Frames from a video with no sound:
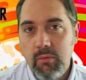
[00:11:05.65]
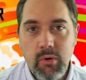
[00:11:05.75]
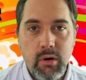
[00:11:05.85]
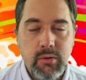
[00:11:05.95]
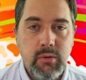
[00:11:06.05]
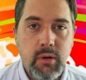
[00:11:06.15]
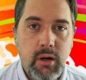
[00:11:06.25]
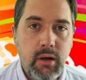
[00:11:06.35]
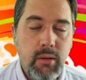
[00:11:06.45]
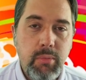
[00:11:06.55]
where
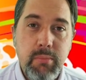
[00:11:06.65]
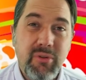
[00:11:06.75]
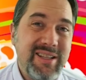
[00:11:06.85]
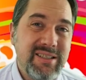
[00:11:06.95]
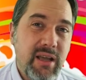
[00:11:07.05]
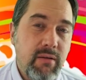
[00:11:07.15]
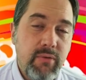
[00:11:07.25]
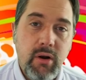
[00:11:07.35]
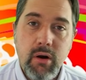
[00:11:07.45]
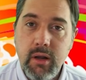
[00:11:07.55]
the people inside of
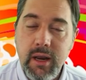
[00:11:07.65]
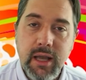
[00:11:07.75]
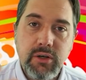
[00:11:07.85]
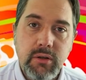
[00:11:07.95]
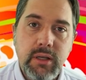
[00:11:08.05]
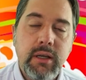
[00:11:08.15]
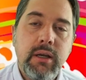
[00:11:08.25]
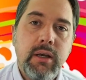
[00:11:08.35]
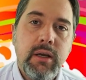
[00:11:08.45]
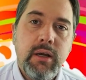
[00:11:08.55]
VR could actually
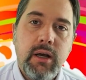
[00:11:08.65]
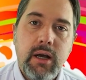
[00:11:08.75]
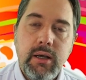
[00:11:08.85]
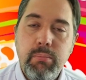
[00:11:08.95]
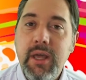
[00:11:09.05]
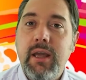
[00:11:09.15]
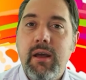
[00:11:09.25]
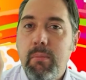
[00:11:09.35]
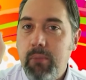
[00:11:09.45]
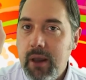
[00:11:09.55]
pick
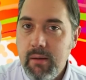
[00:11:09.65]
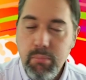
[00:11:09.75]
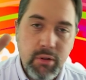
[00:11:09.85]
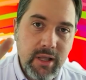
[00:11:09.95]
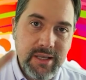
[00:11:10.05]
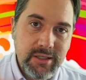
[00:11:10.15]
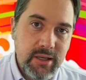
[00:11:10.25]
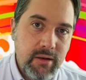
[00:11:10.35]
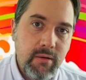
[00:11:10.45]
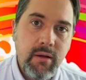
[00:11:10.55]
up and place
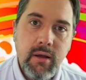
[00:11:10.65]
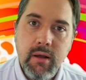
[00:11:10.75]
in,